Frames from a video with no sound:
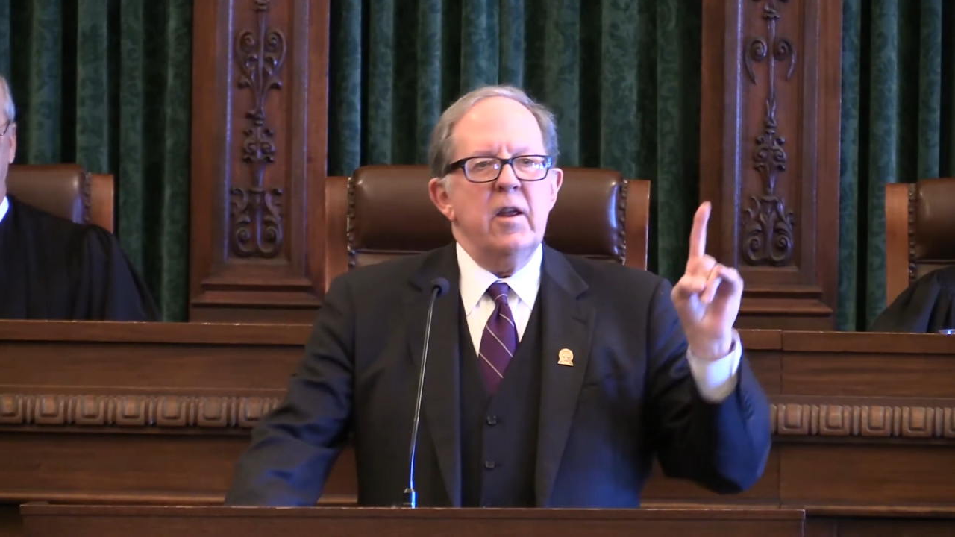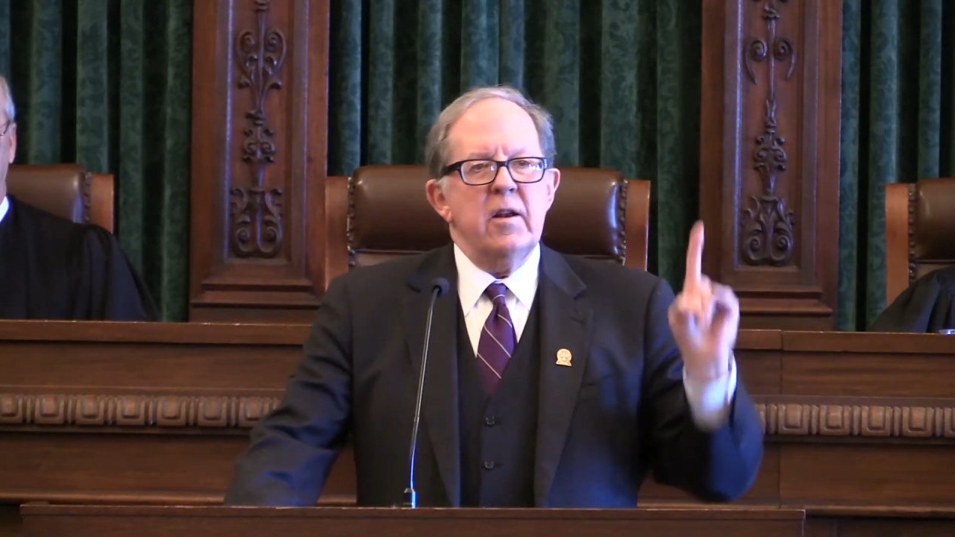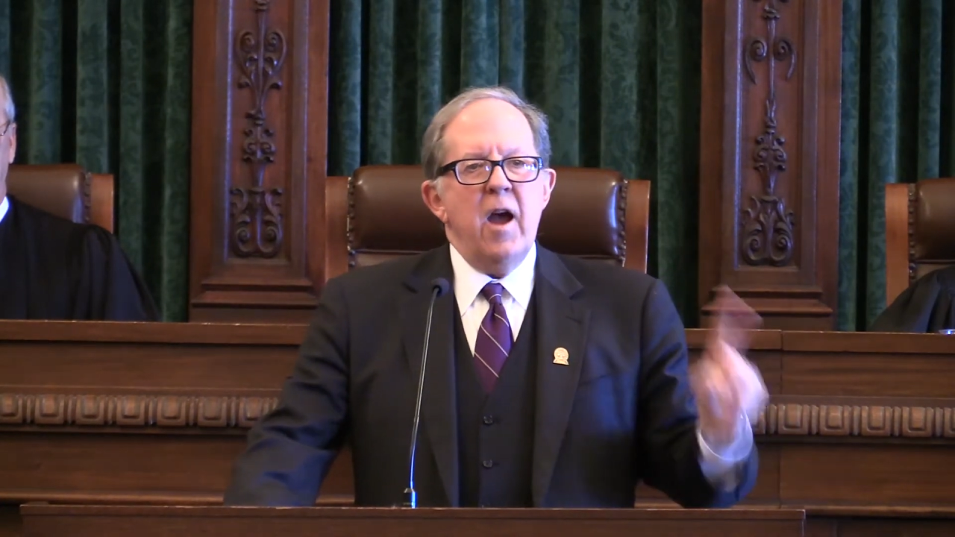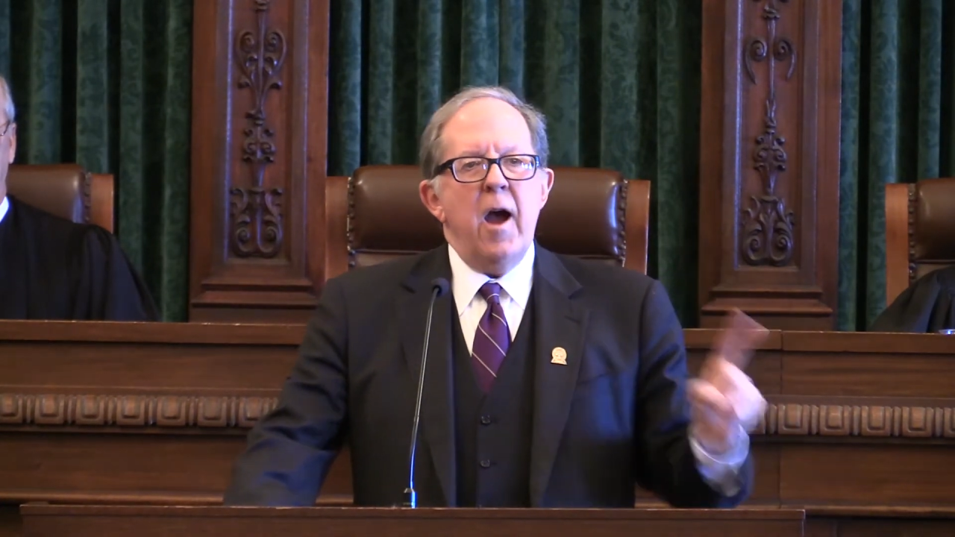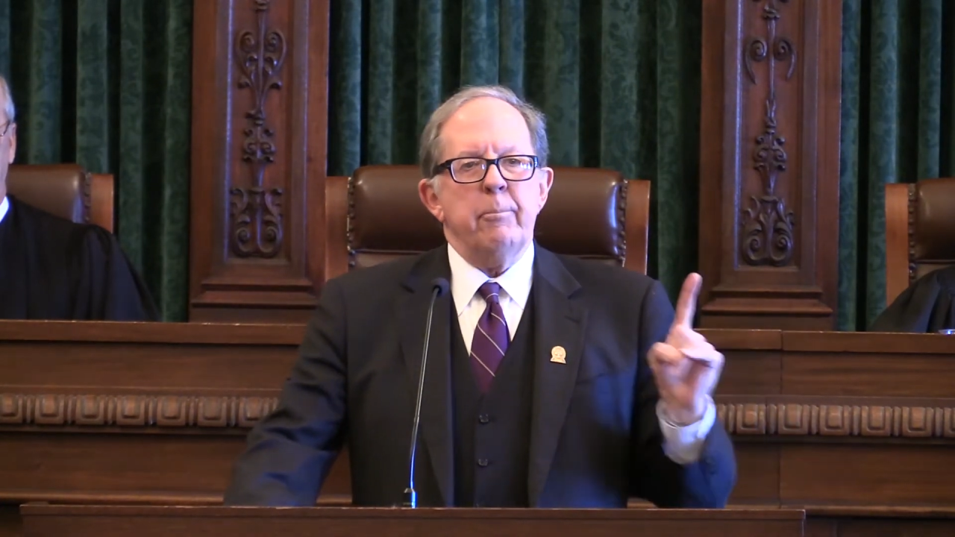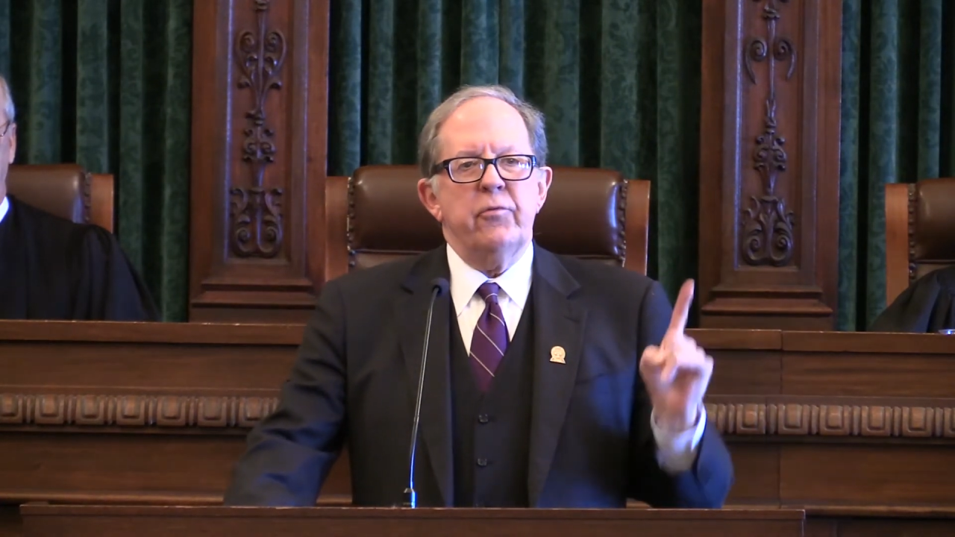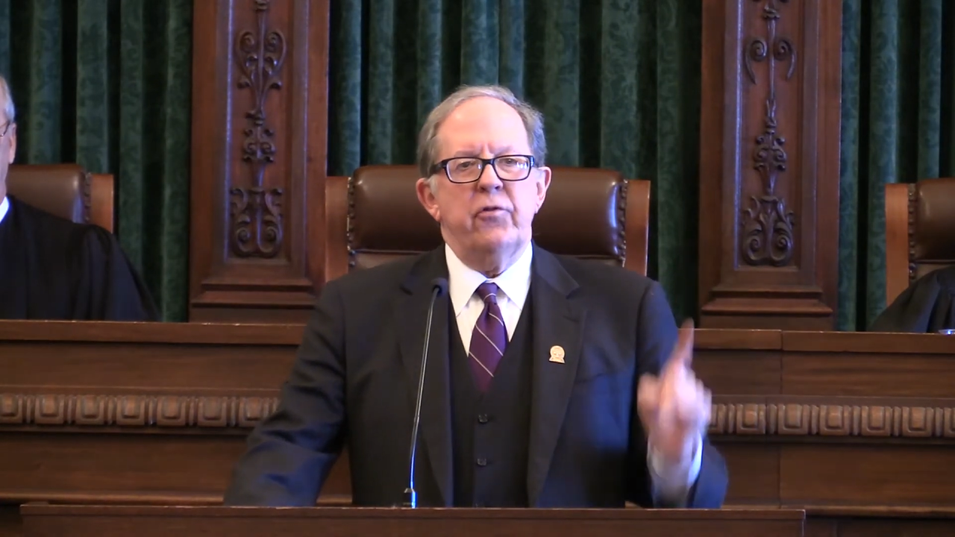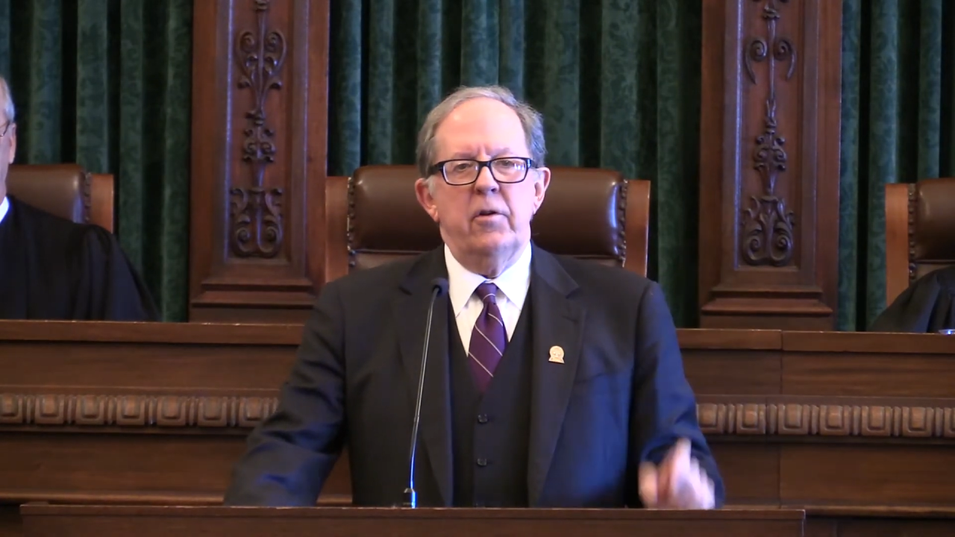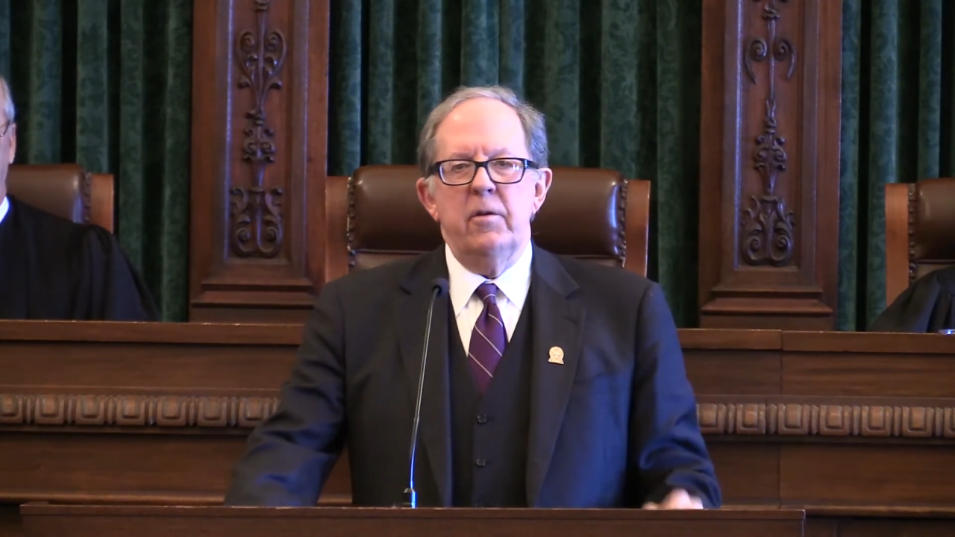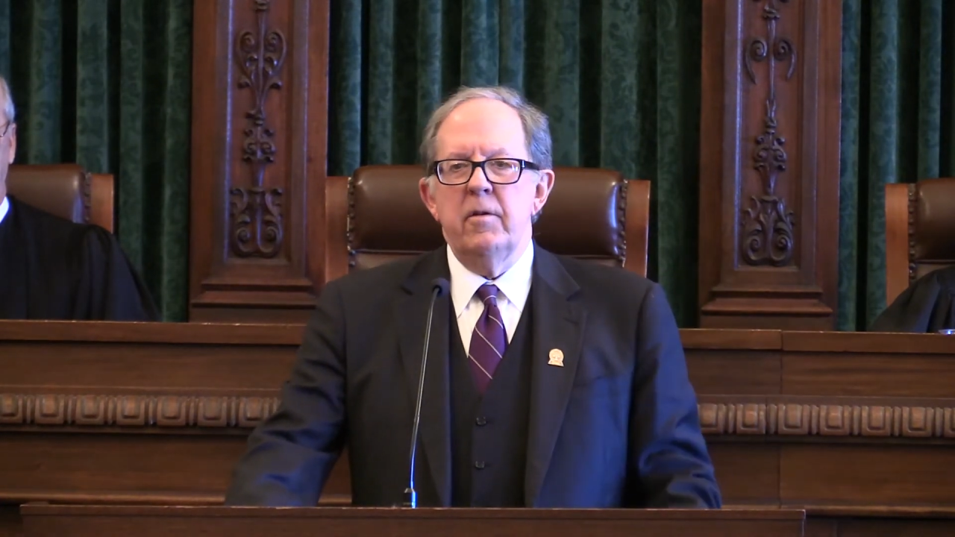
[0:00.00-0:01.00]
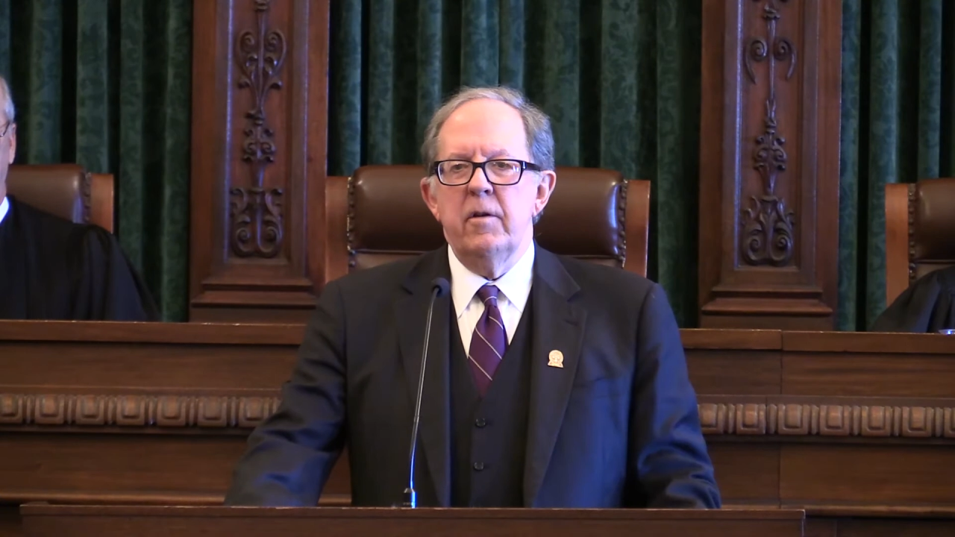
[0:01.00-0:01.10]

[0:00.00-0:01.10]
adoption